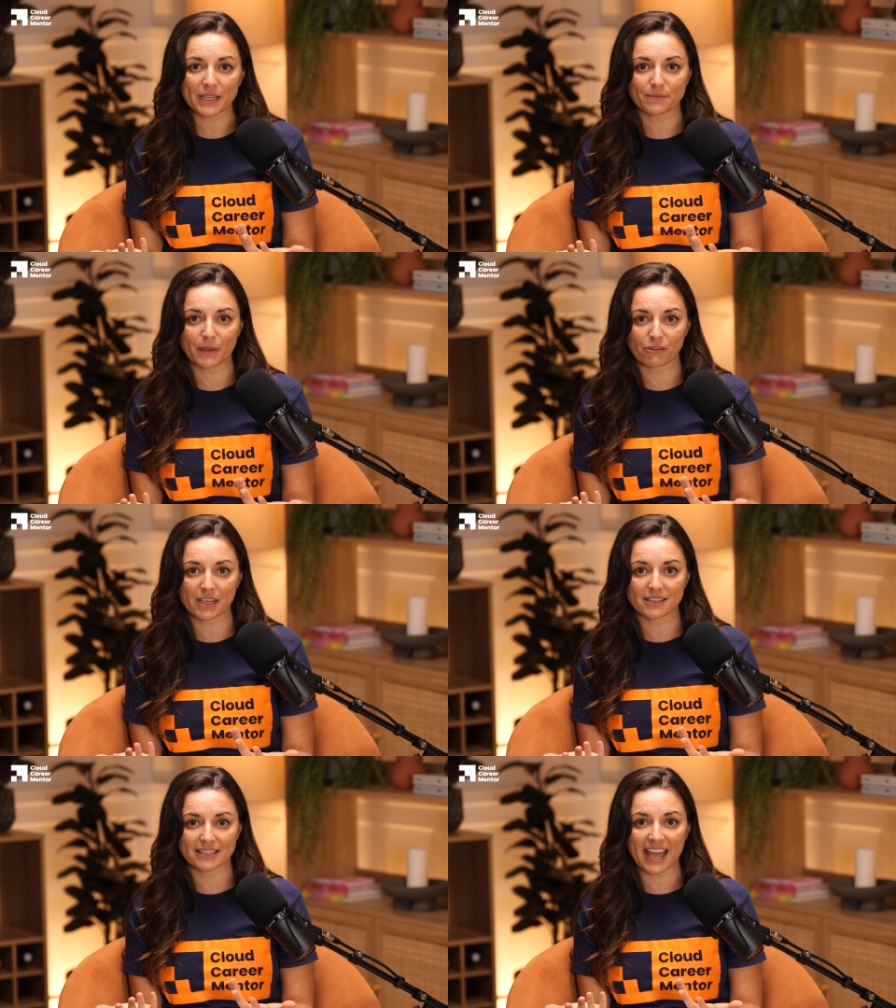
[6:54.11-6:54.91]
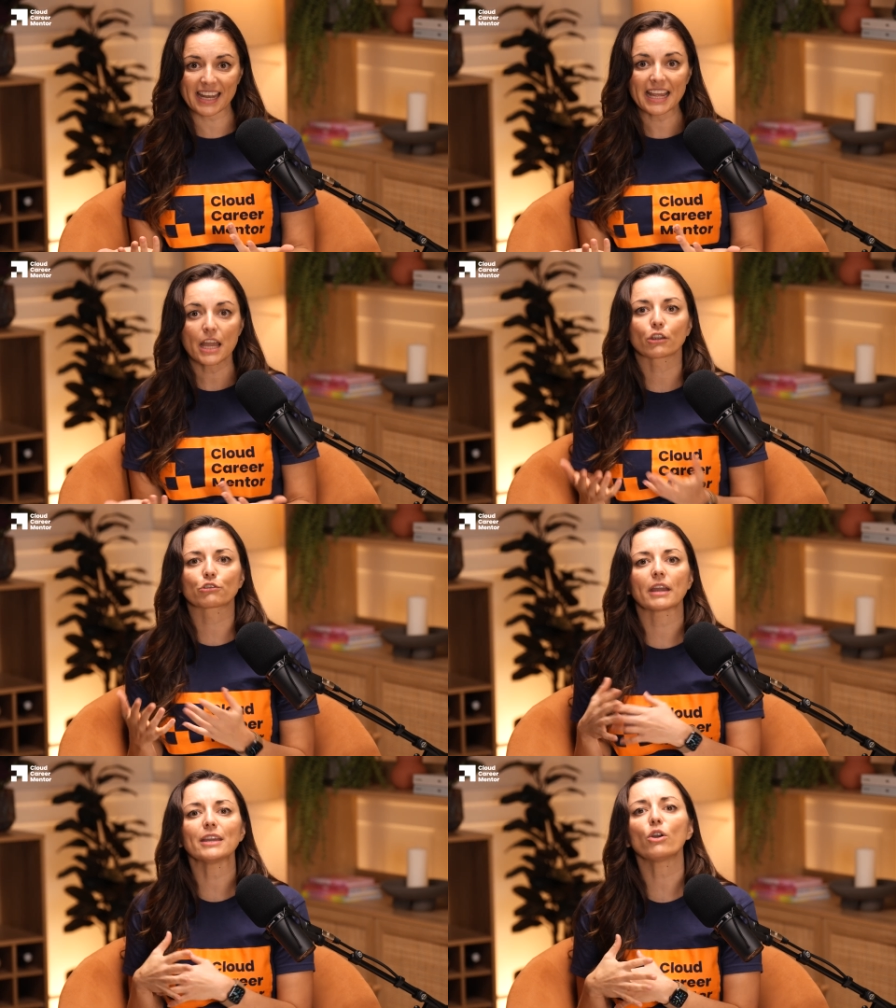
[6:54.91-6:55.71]
experience yet,
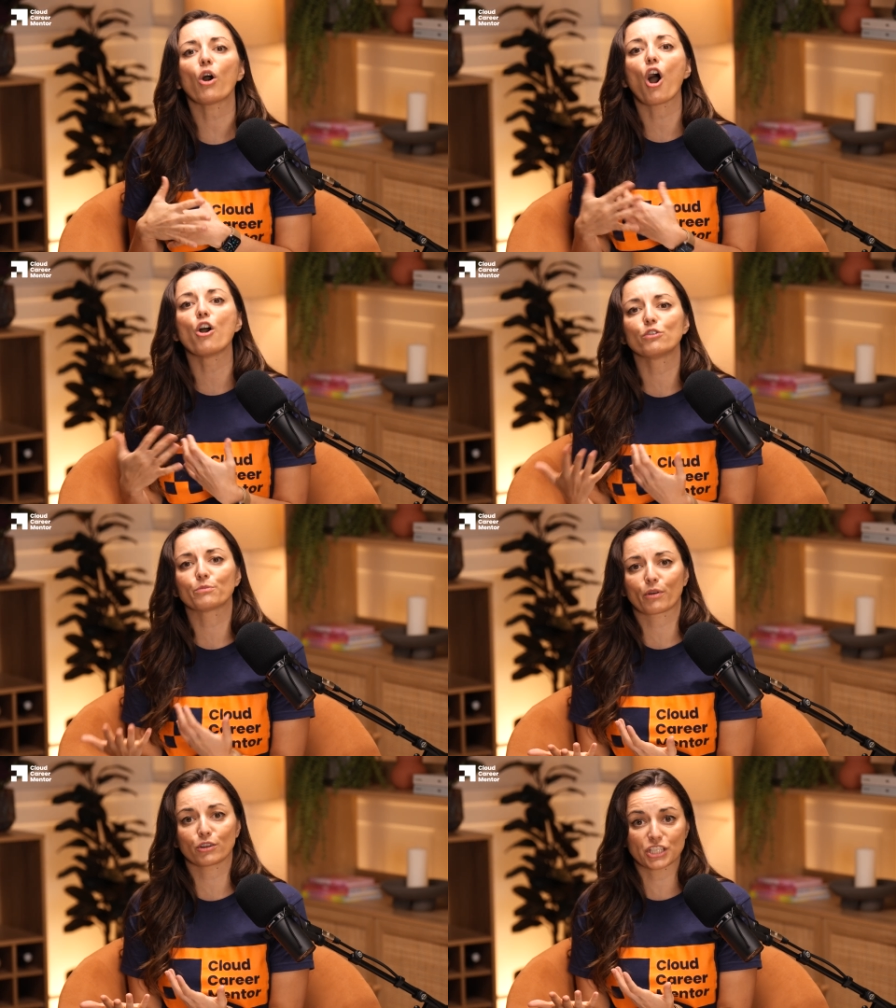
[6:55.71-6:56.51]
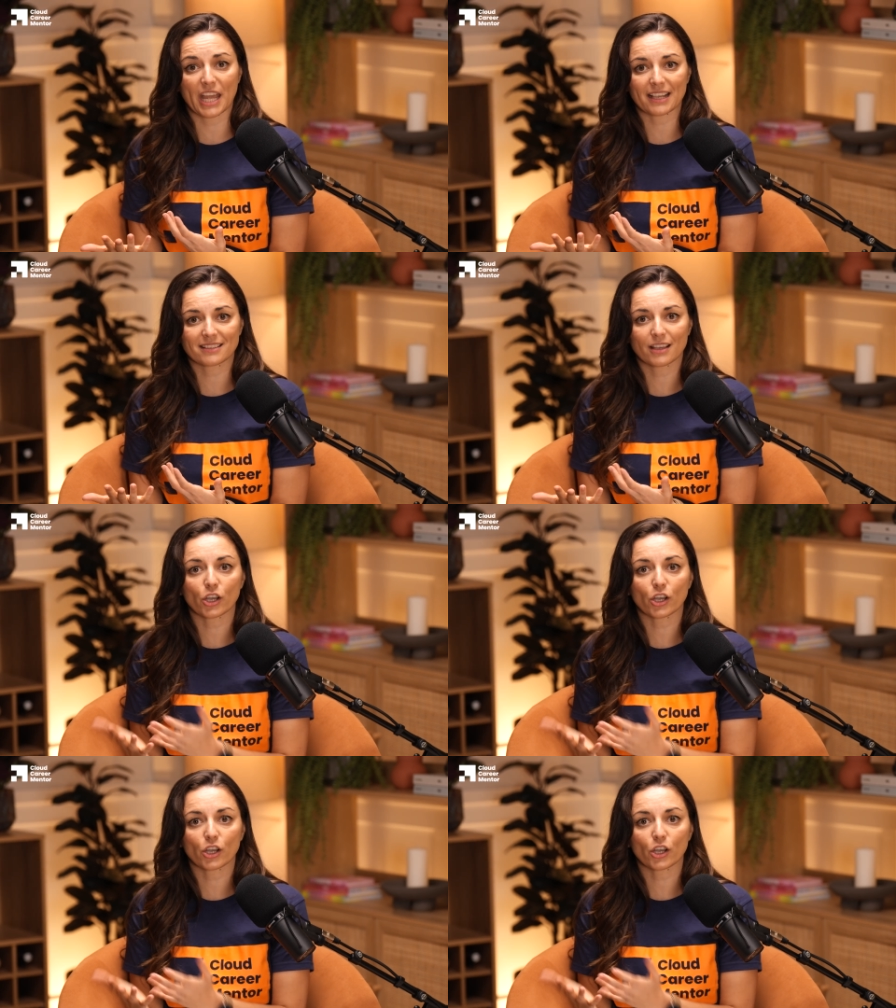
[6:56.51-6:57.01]
create your own projects,